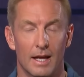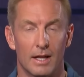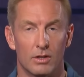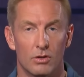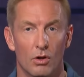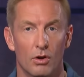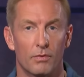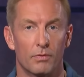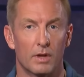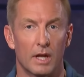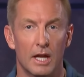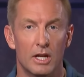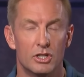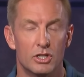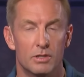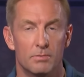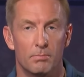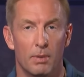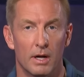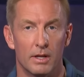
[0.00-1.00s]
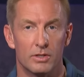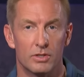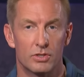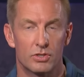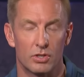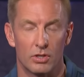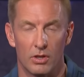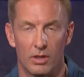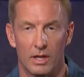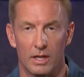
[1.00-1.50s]
that notification button
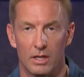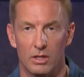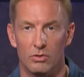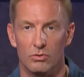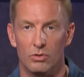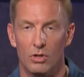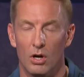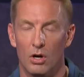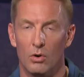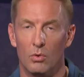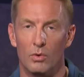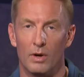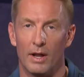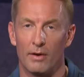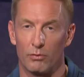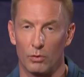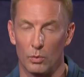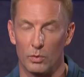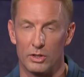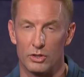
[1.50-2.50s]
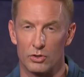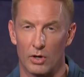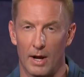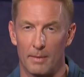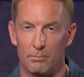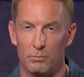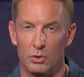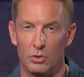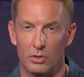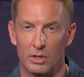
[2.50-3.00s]
so that you know whenever we
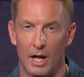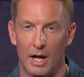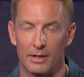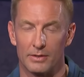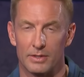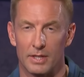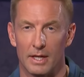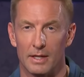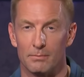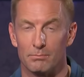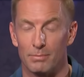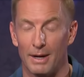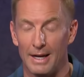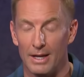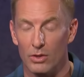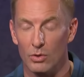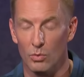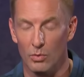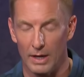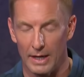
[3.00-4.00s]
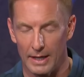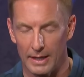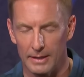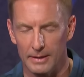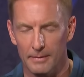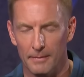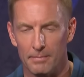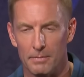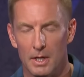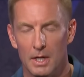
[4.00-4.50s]
drop new content. By the
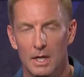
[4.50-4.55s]
way,